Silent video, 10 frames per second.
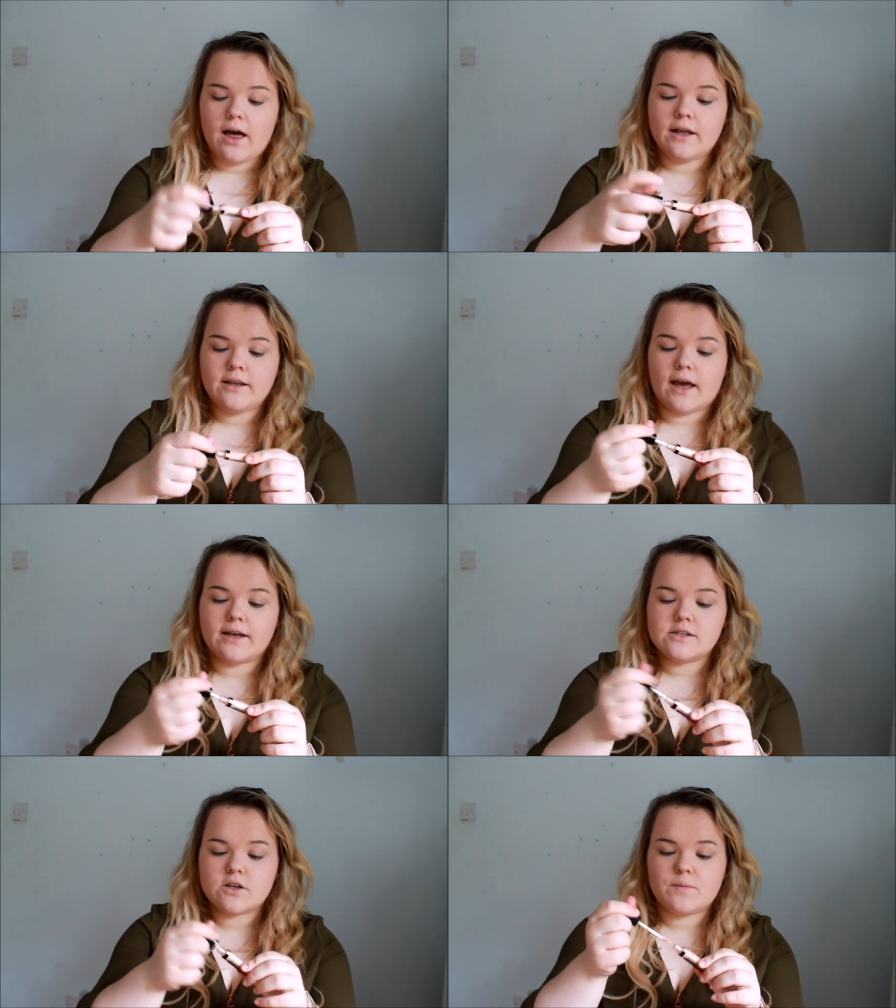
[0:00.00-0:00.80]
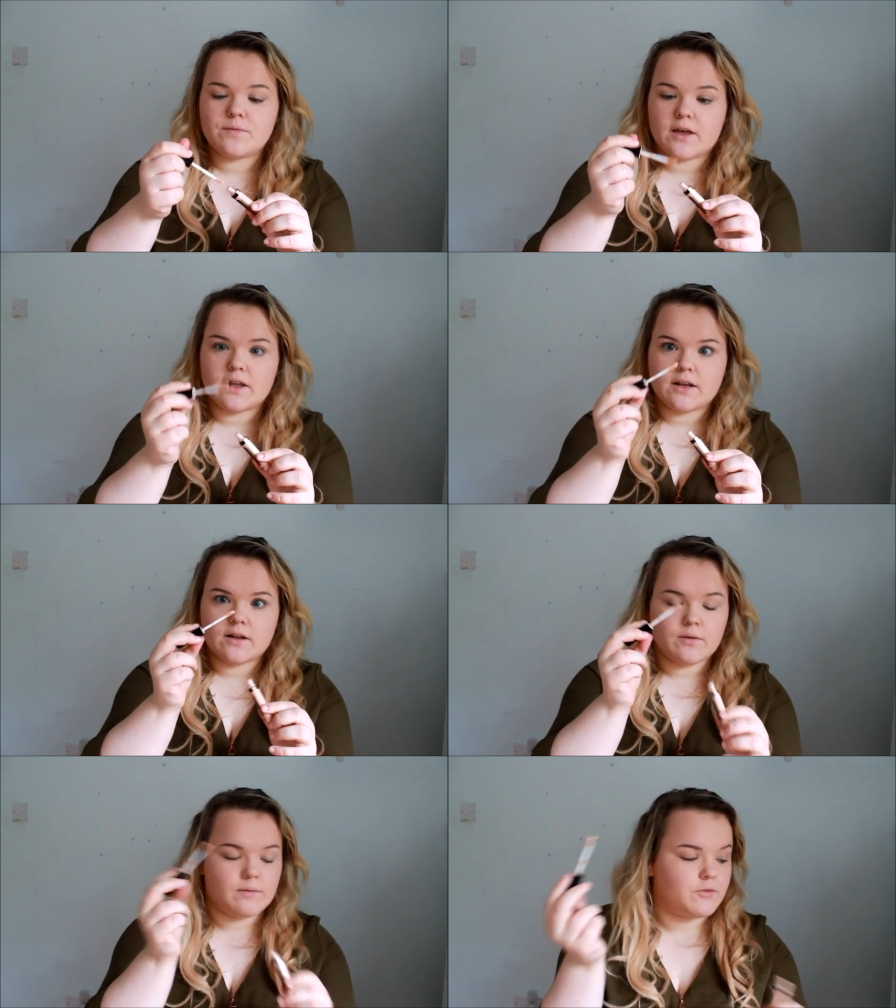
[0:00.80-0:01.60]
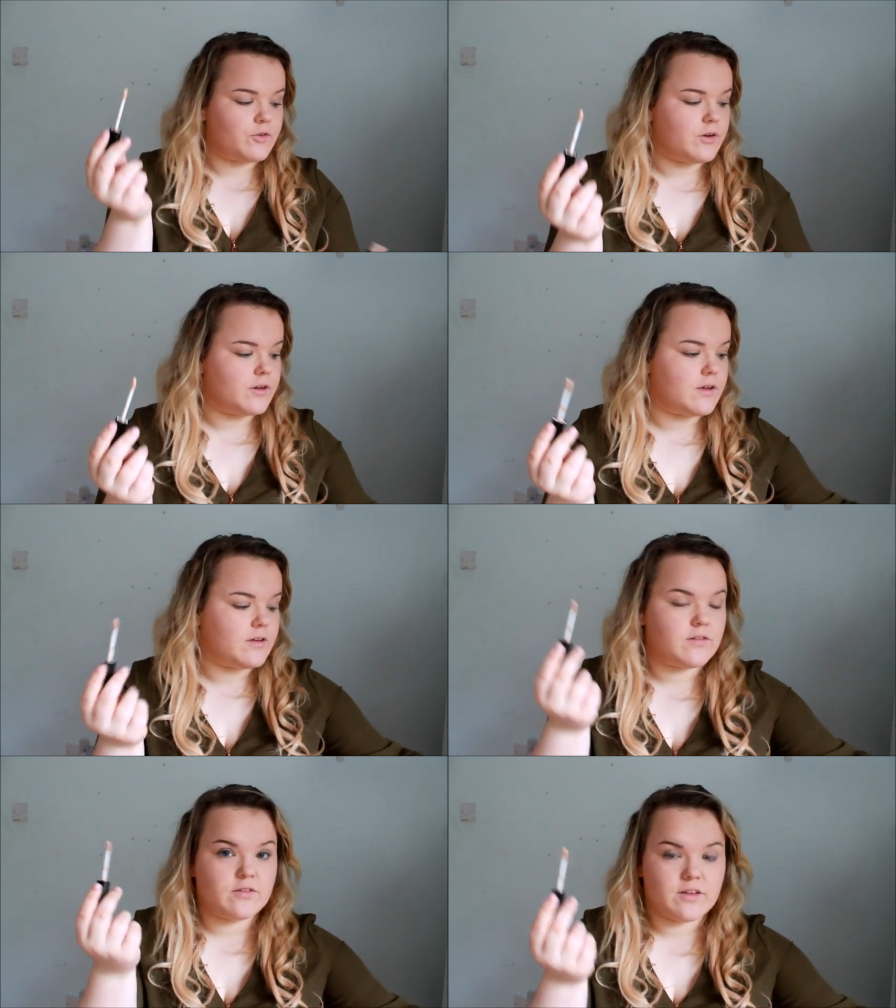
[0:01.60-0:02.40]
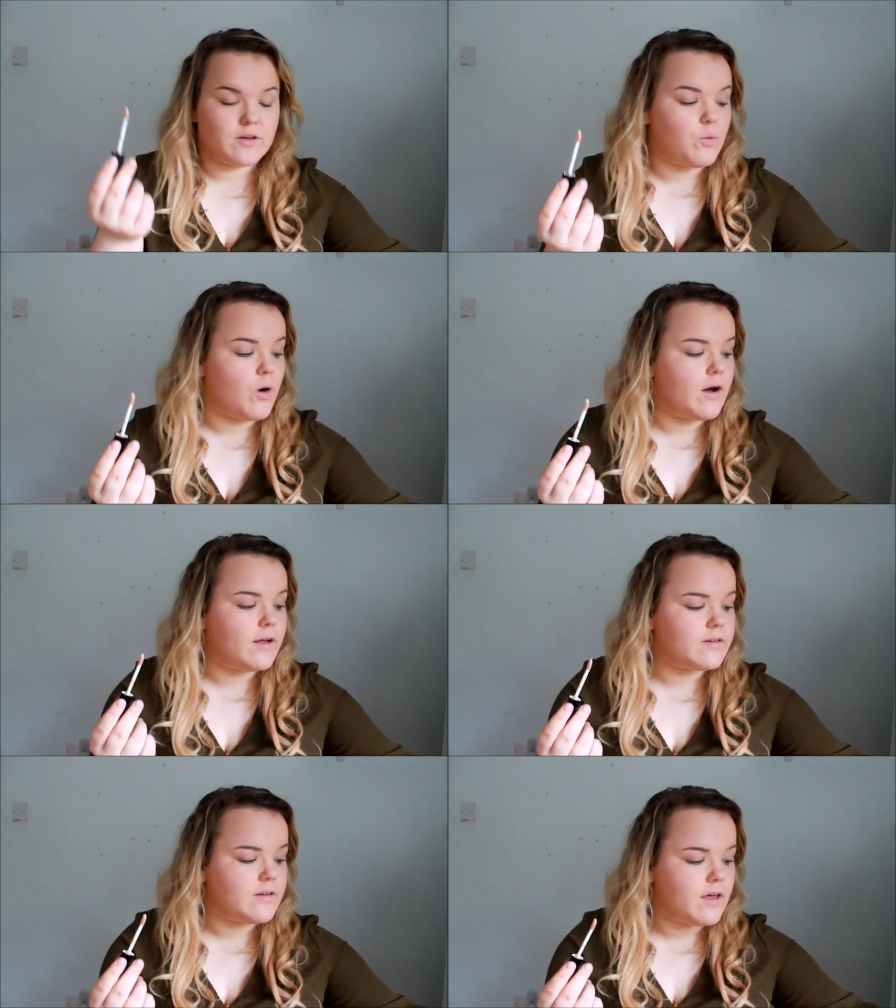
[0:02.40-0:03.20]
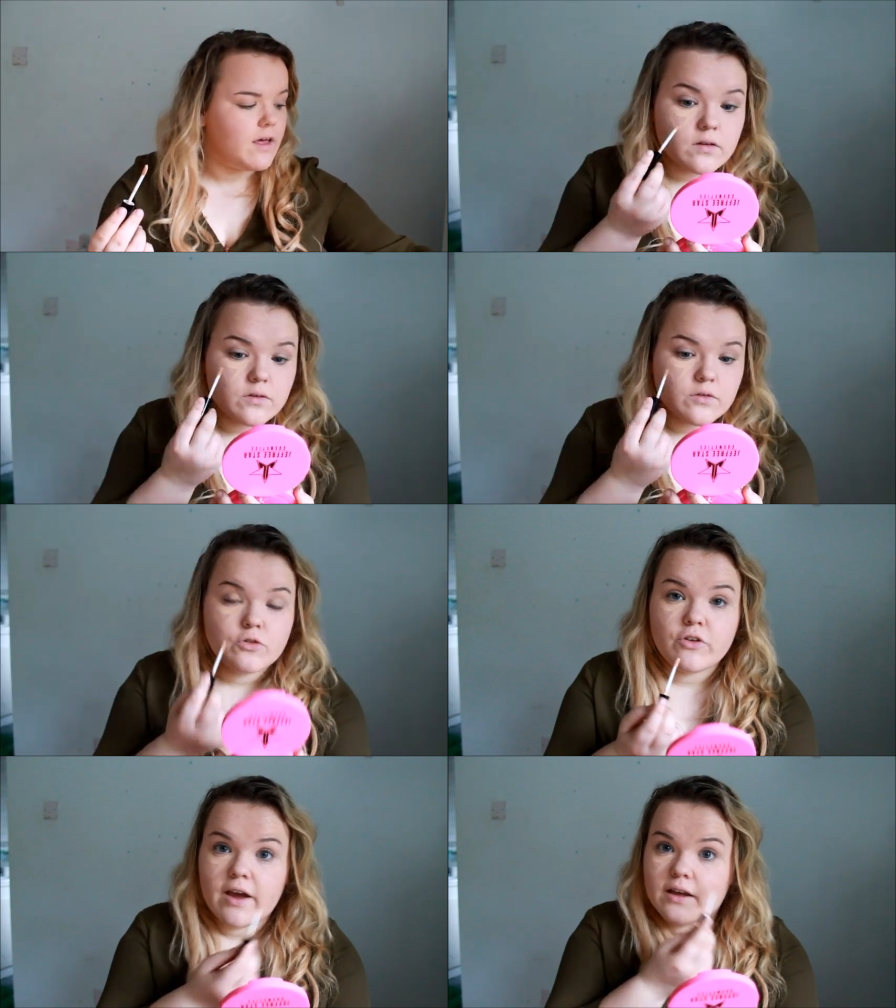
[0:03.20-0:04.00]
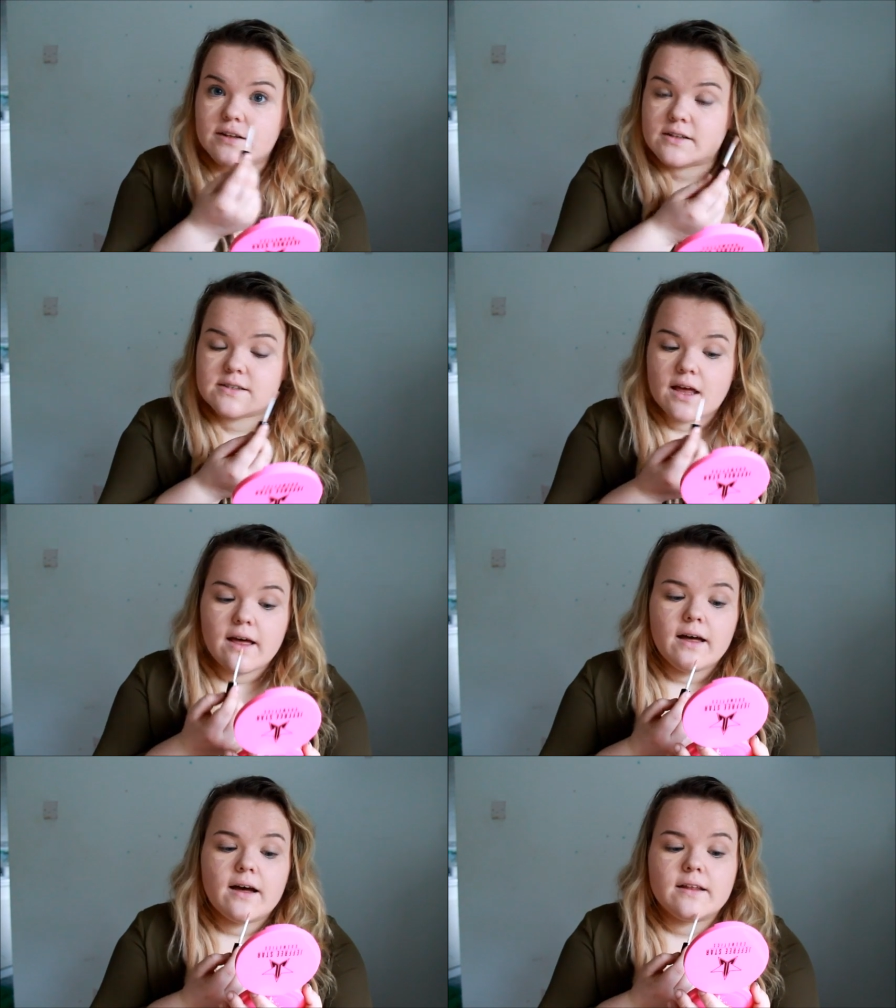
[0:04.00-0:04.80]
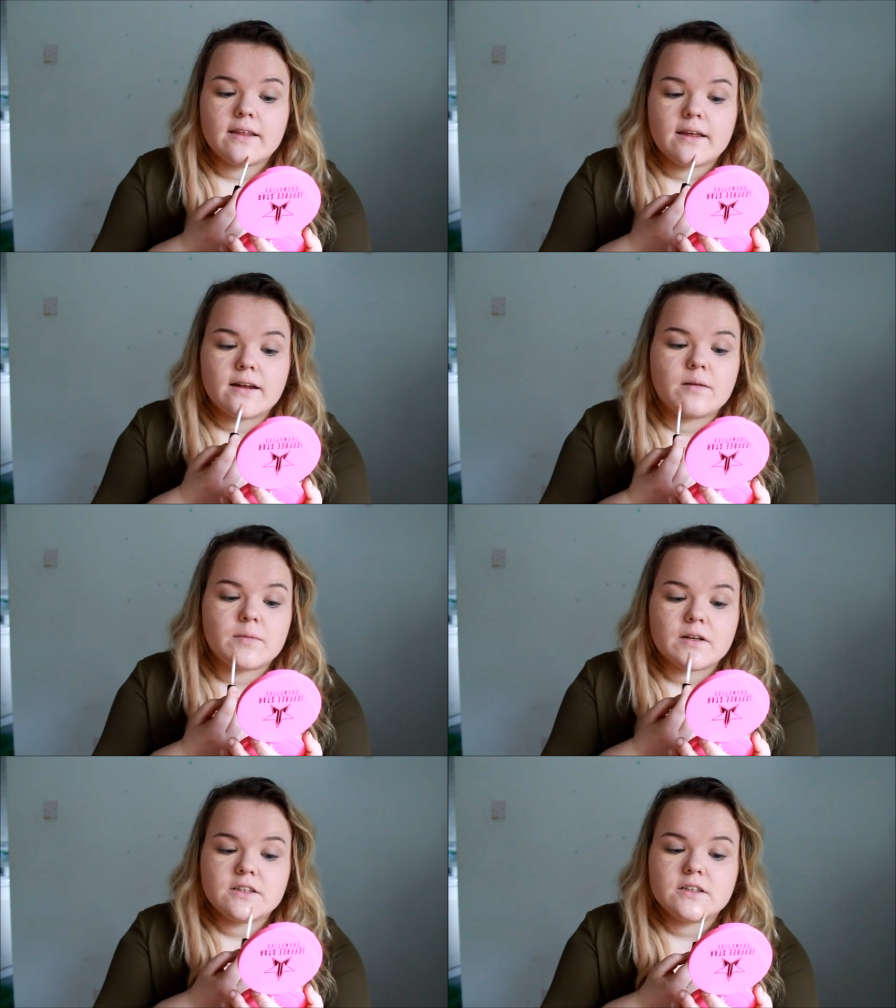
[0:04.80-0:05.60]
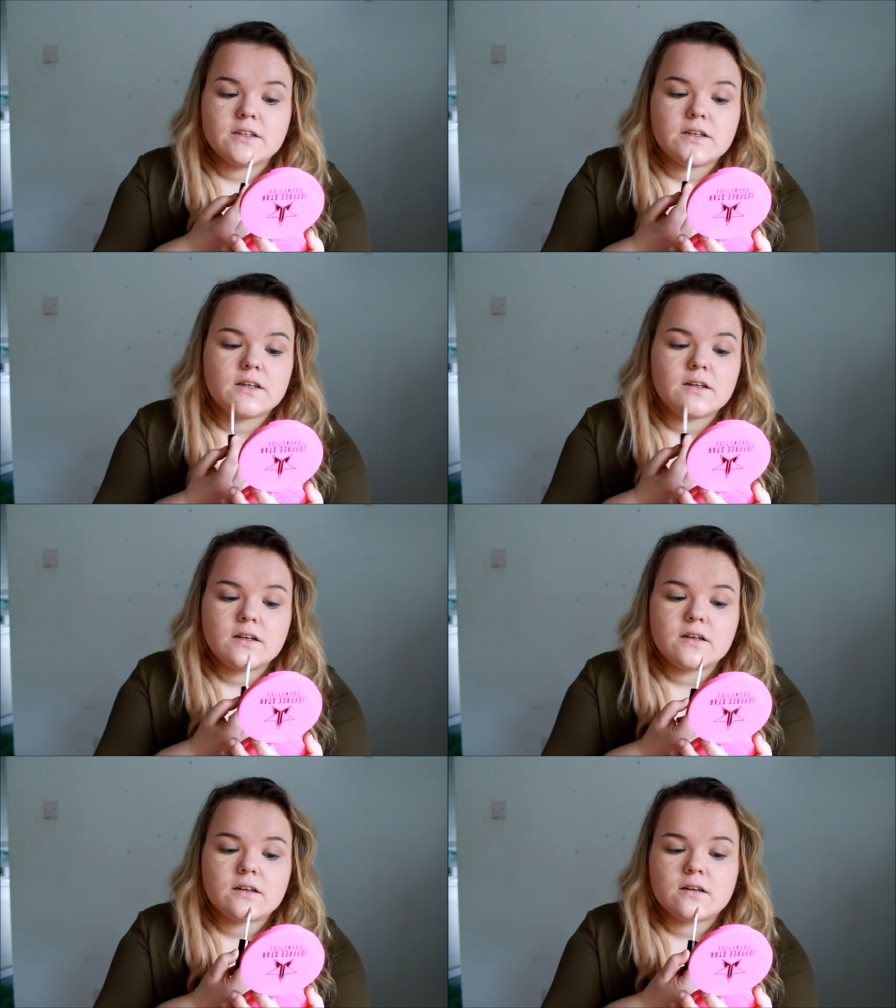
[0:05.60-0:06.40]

And yeah, it just comes like a little, I'm sure you can just like a wand. I'll do two triangles, and then on my chin.